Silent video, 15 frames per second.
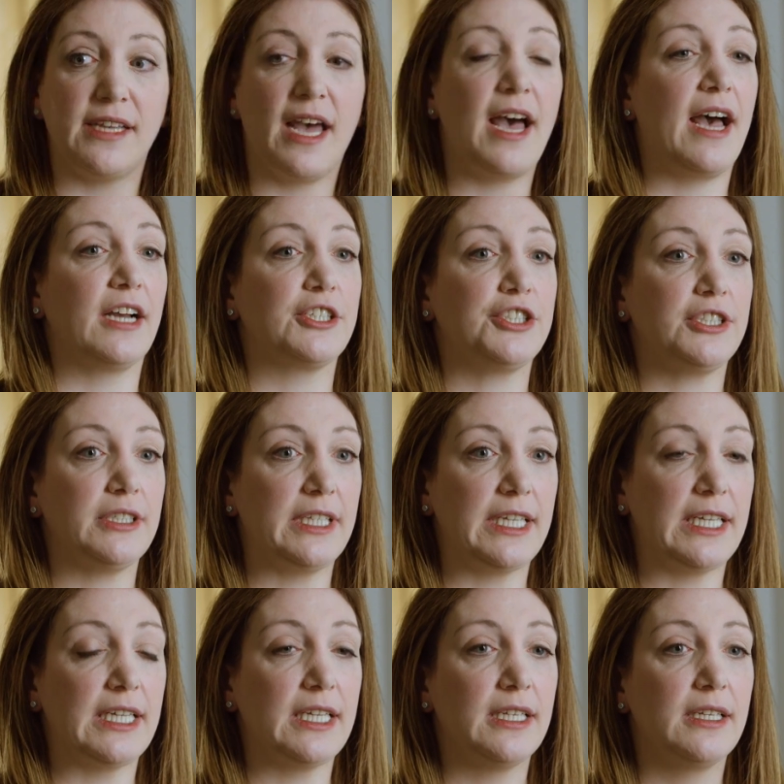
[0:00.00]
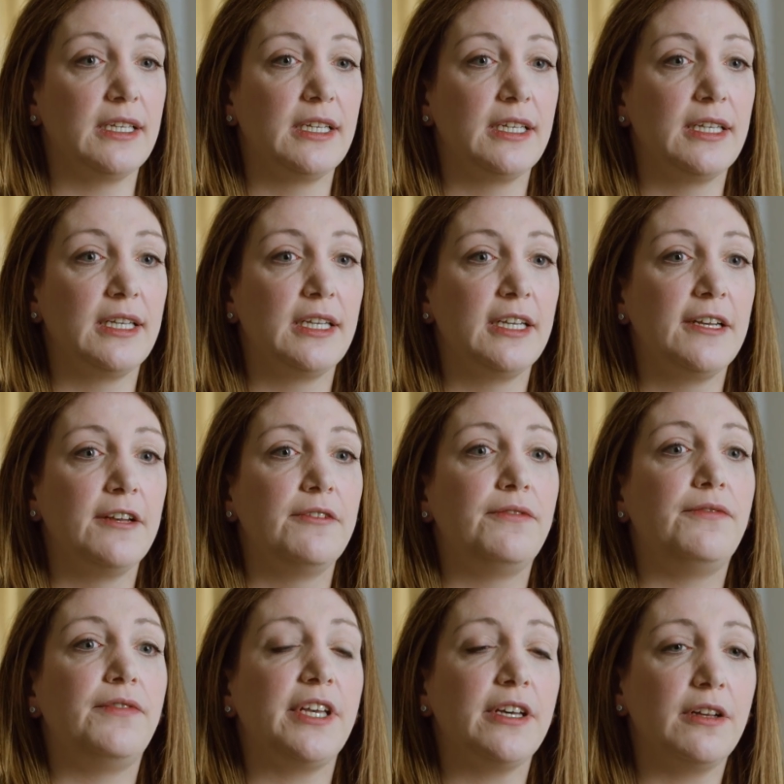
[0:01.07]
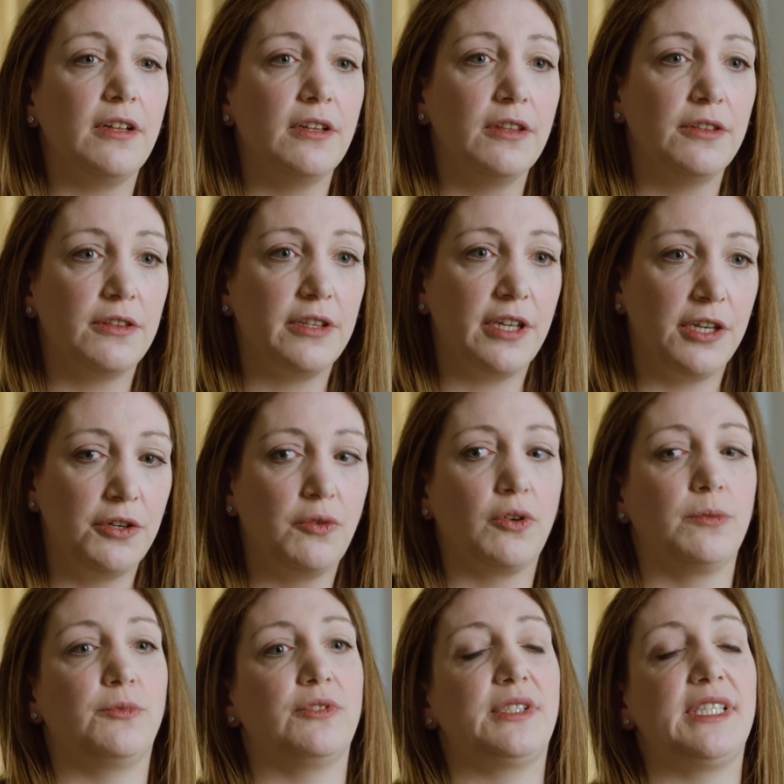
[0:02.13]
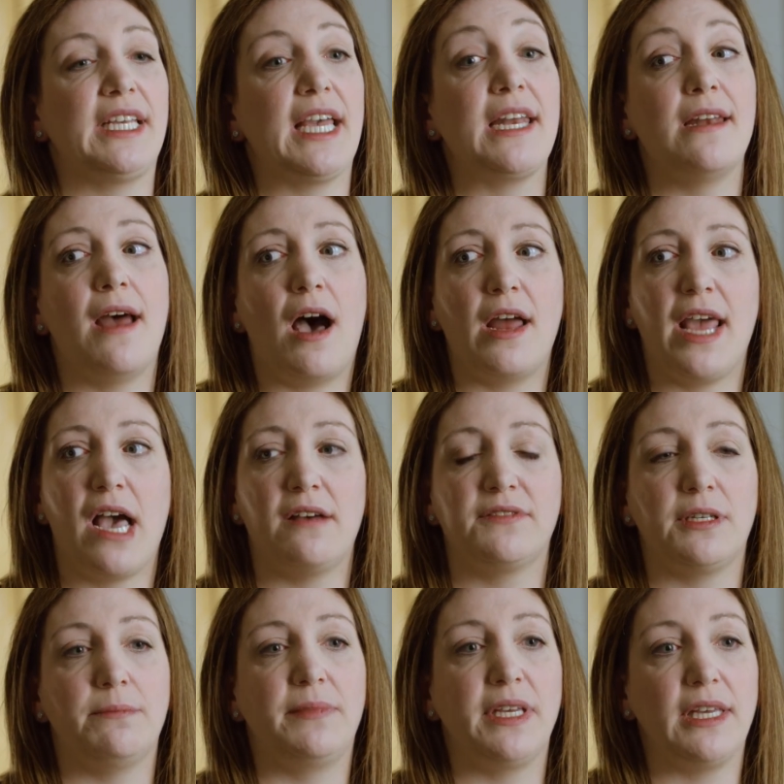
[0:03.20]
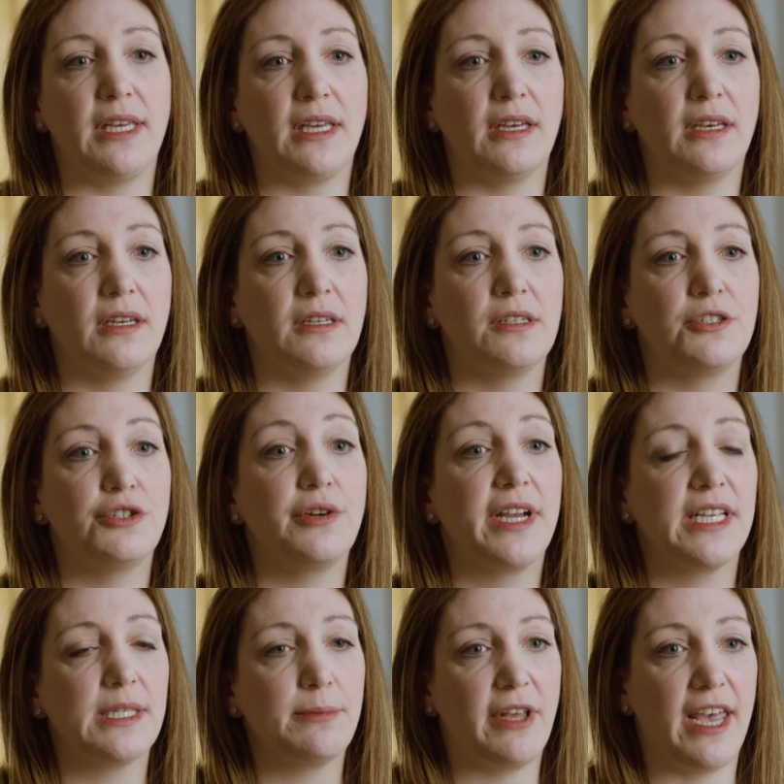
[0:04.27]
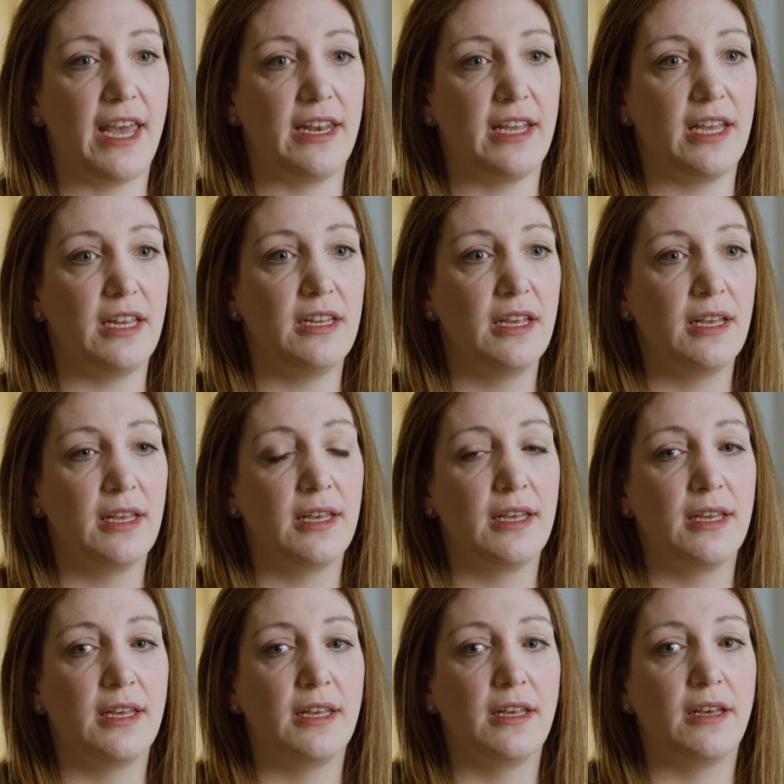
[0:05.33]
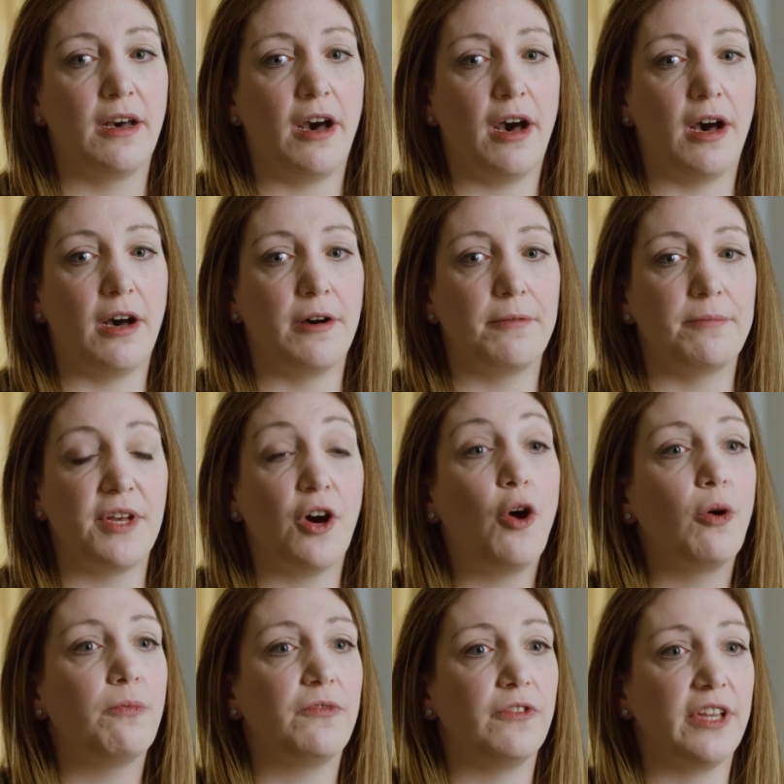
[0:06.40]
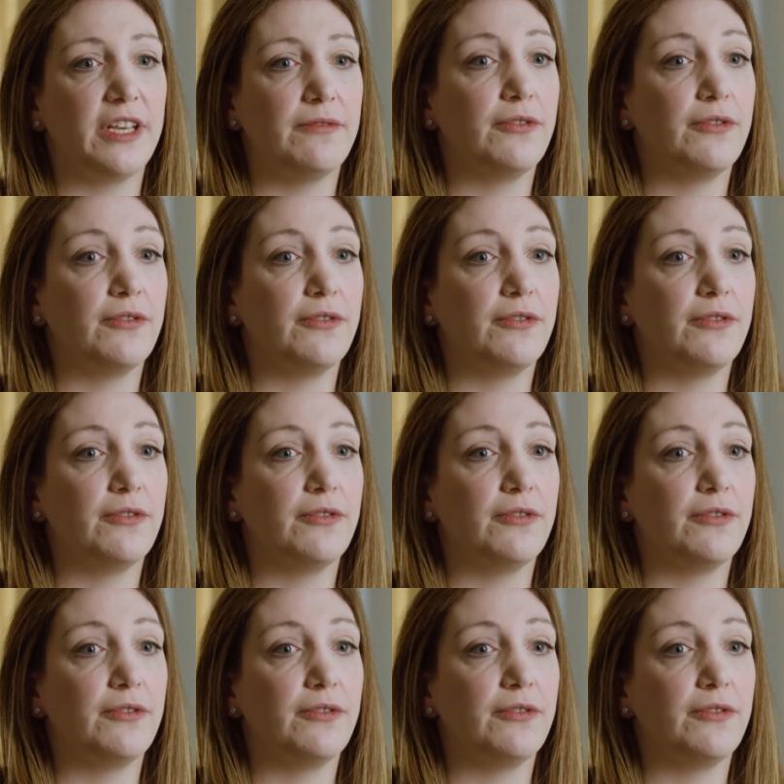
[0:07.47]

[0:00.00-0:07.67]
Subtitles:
to actually feel the normalcy and not have to be transplanted, hopefully